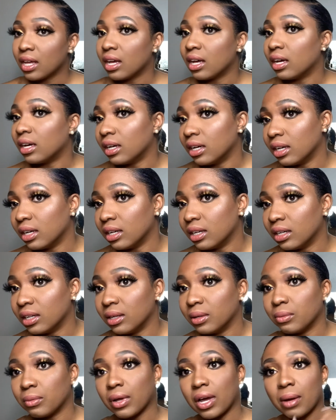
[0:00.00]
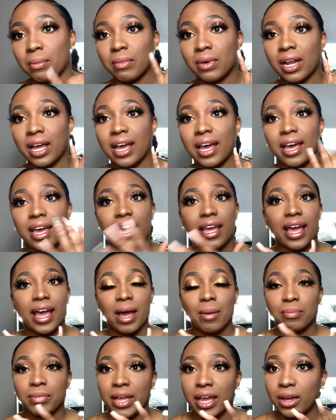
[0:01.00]
I'm
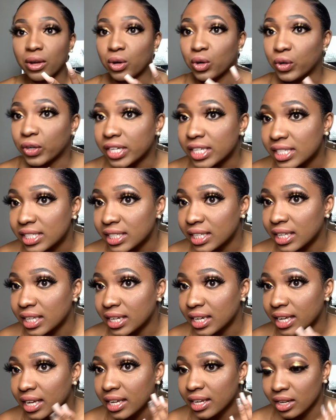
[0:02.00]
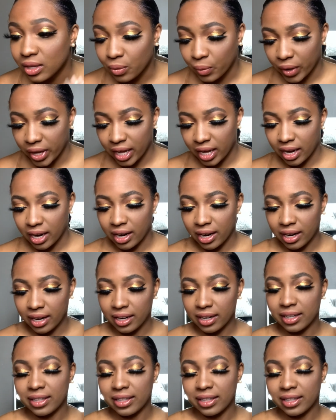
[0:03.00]
not creasing anywhere.